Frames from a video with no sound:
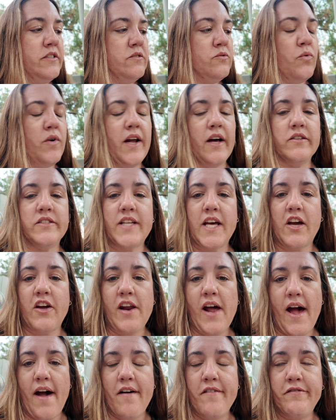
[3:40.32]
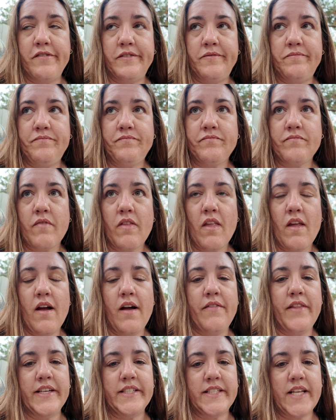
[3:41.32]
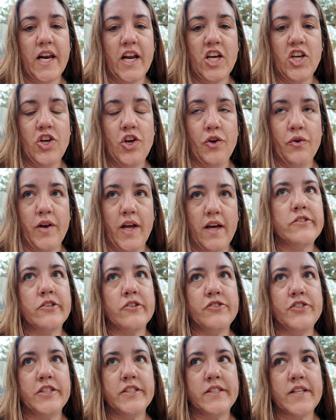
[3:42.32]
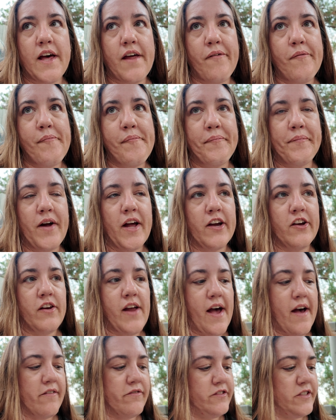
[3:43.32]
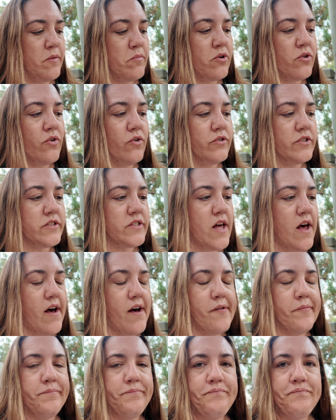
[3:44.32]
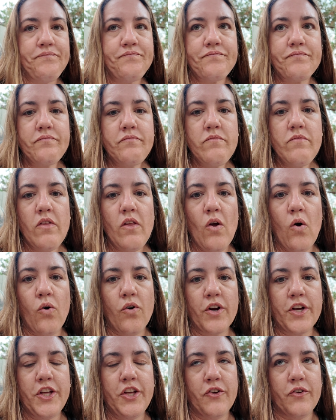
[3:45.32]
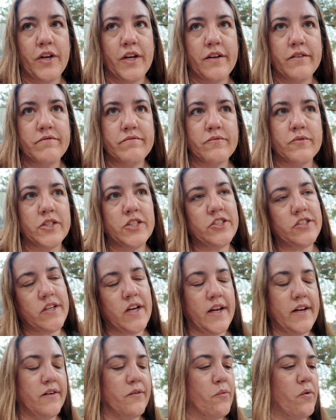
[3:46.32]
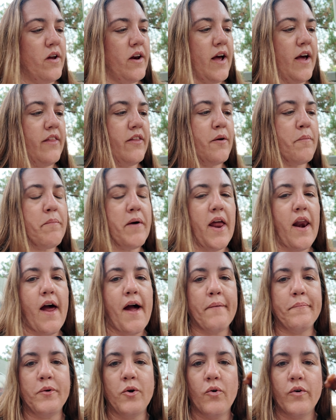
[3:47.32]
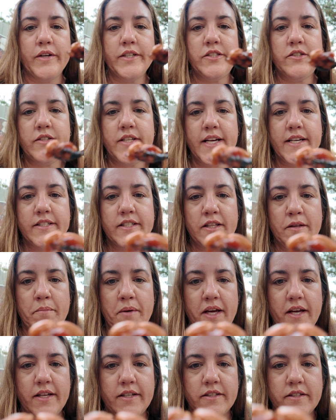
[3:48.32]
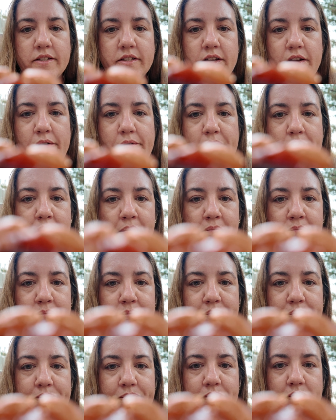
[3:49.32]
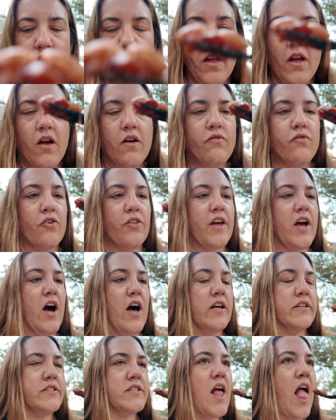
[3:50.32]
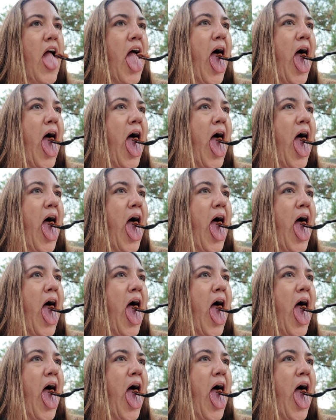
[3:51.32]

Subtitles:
what else I could have, and they said a cutie. So she said I could have double coleslaw or a cutie, which I didn't want either, but I'm going to taste the beans for the cause.